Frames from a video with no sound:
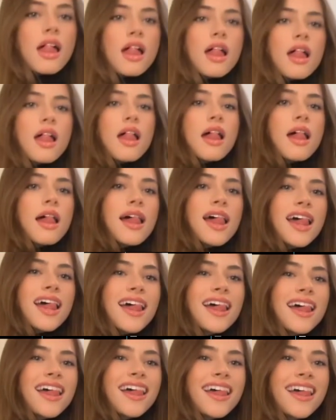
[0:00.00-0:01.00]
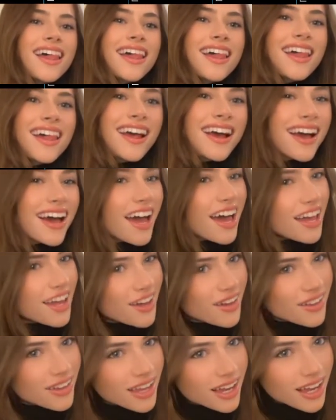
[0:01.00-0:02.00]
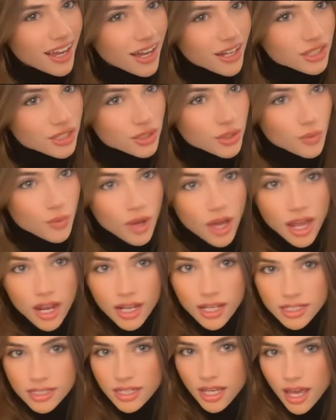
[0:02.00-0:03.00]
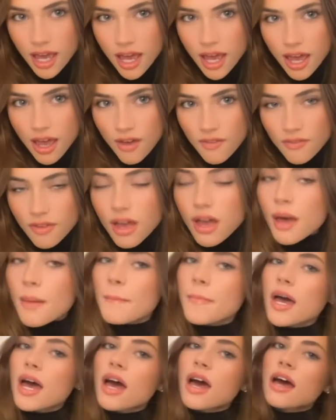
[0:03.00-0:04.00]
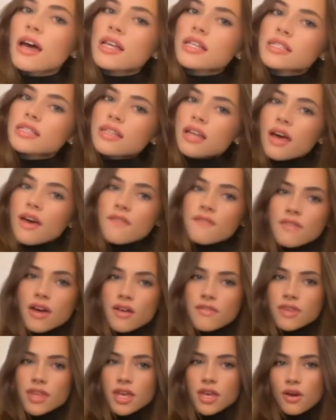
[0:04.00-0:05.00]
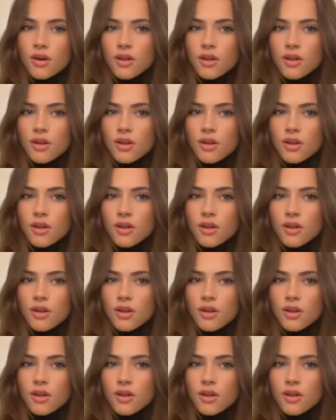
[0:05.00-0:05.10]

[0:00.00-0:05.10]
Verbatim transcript: And I think that's resulting evil with evil. So therefore, I think you're the one who would be